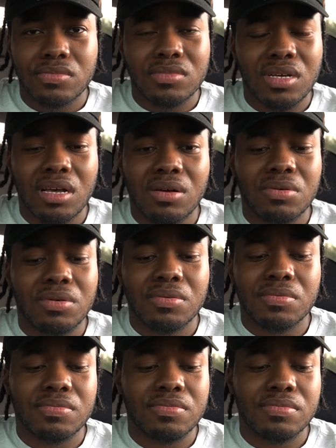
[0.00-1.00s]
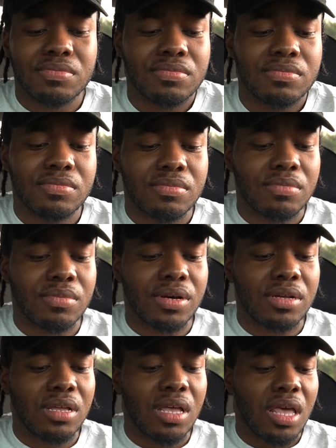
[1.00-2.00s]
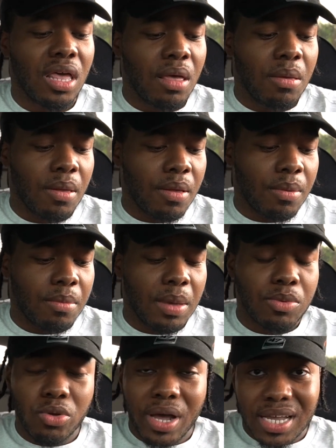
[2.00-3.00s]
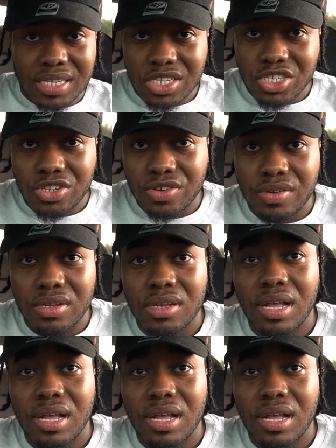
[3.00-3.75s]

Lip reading: I don't know, but maybe you guys disagree.